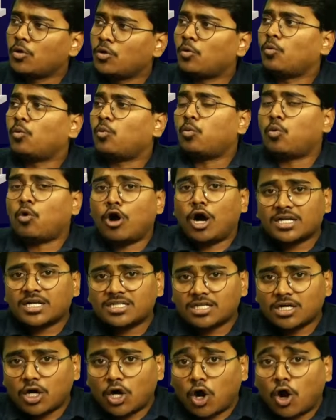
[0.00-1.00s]
What
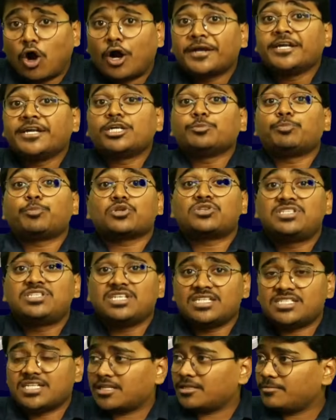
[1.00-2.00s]
audit
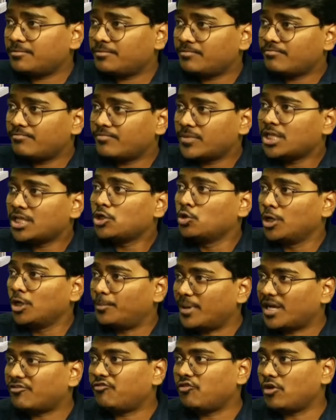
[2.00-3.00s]
procedure you will
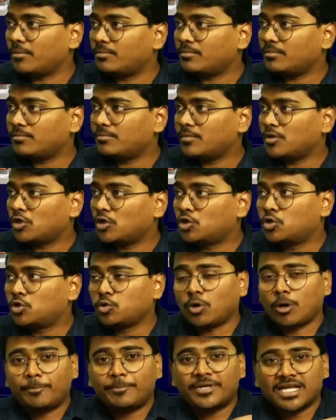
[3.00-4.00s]
perform to
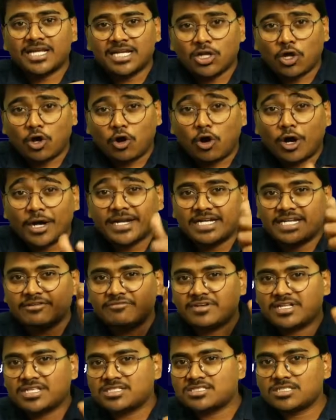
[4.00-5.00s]
obtain audit
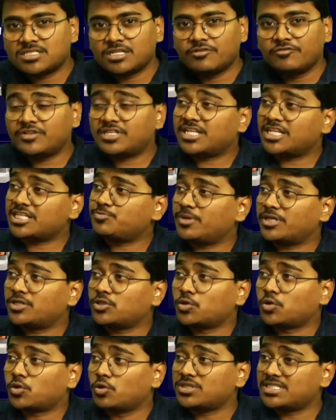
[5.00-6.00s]
evidence with respect to
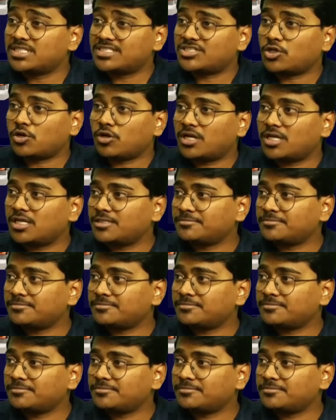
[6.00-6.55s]
closing stock?